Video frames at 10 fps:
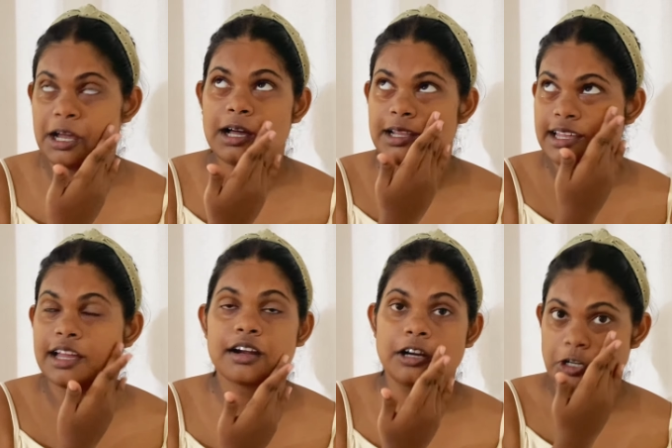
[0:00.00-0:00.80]
highly
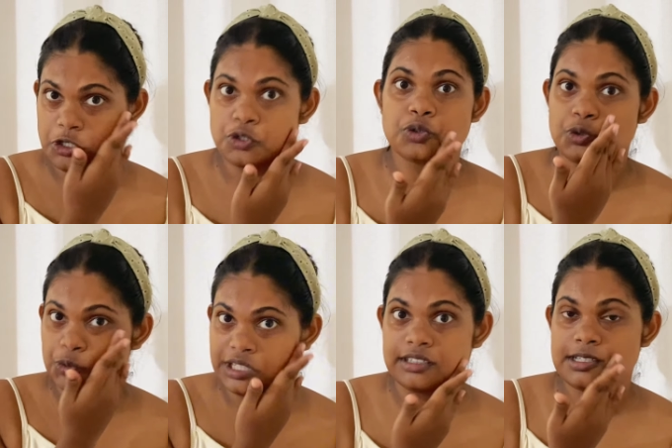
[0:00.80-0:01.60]
encourage you
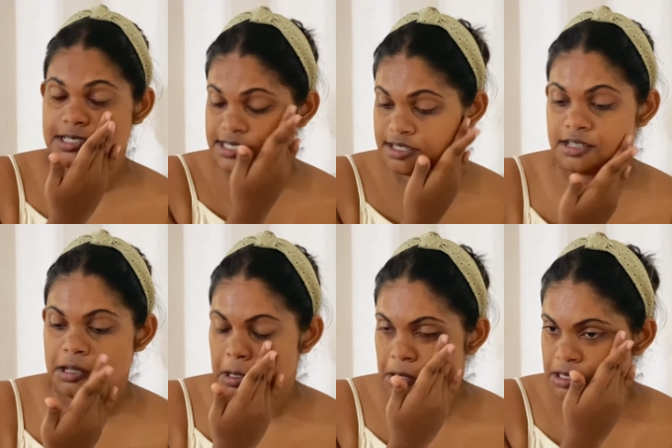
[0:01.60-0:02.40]
doing this.
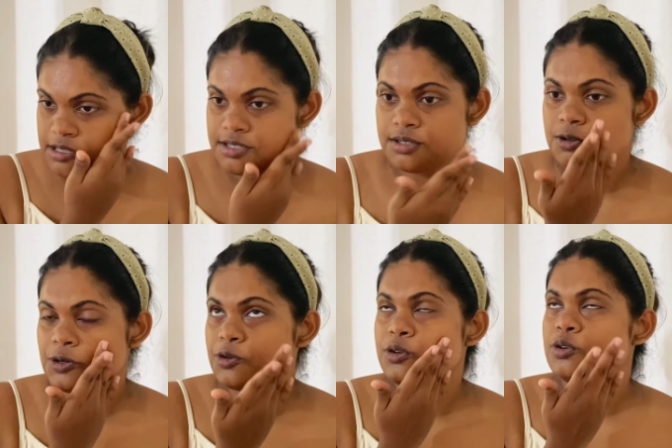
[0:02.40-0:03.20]

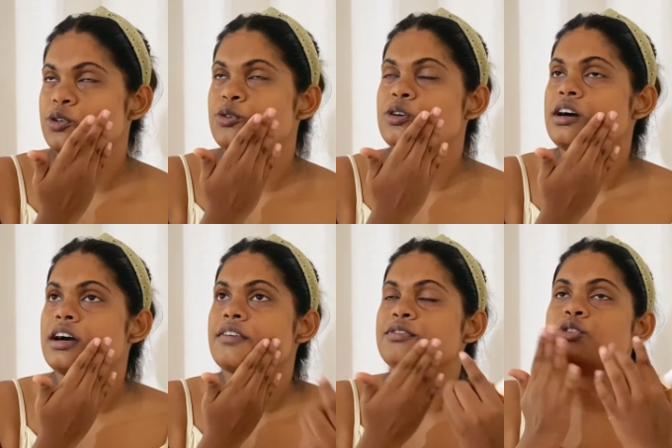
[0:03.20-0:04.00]
So you
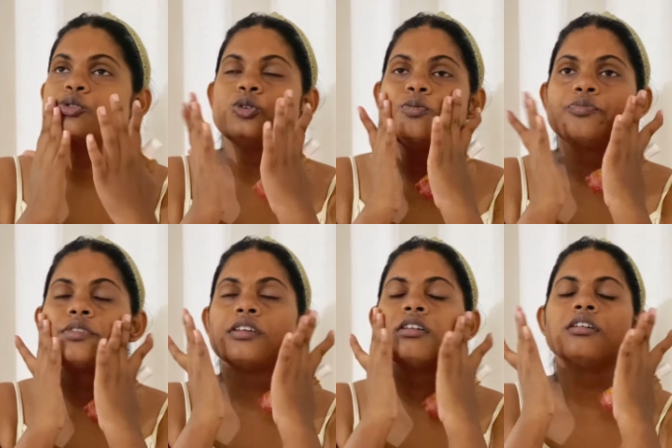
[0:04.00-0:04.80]
have to
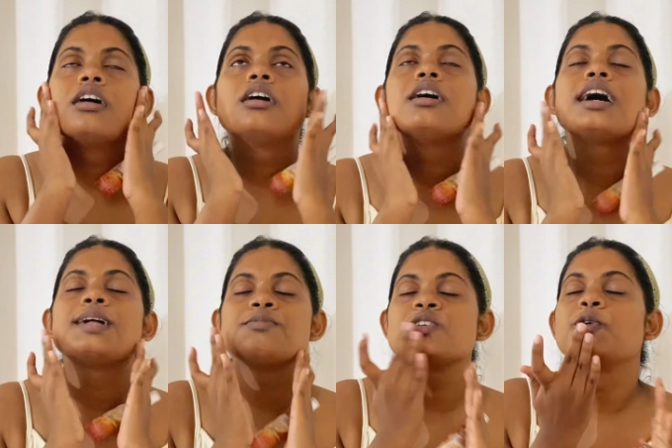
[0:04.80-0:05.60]

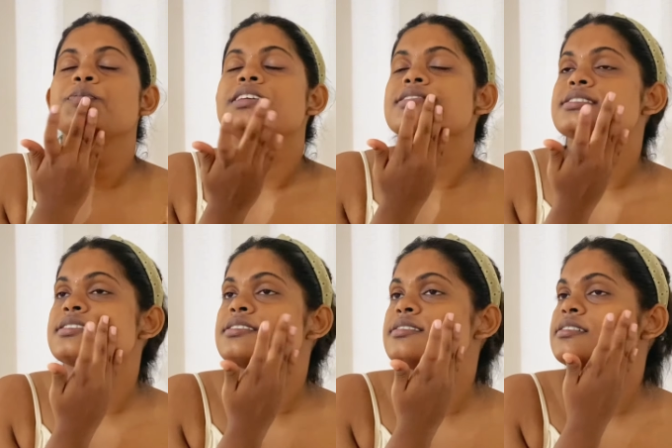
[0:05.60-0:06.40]
absorb
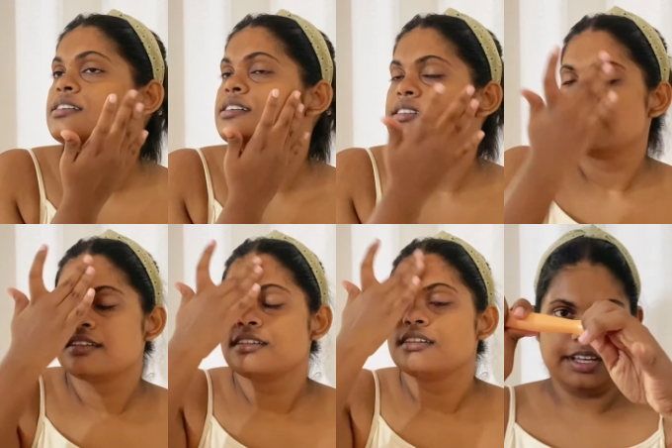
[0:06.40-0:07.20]
this.
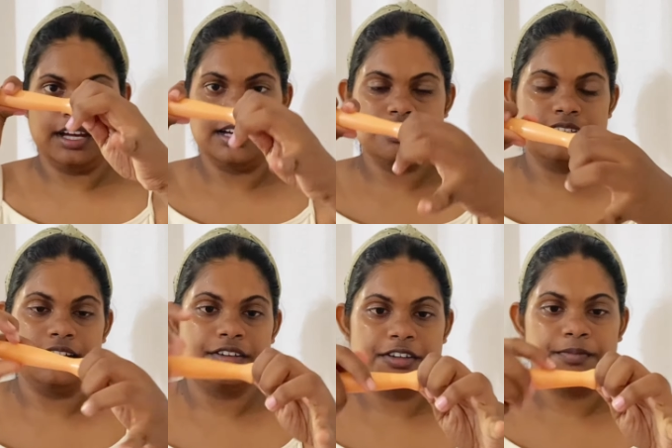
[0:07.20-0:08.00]
My eye
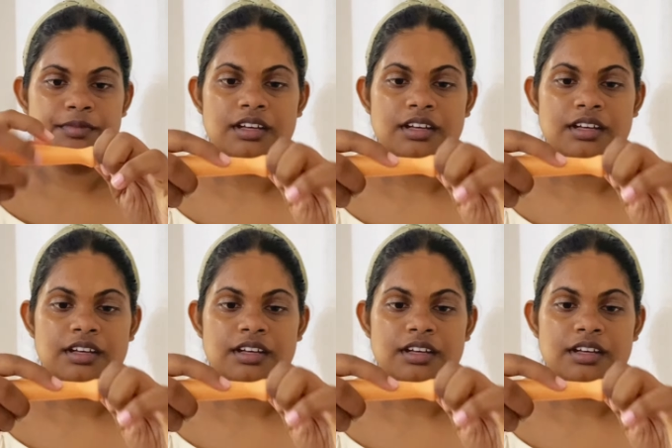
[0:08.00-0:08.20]
serum.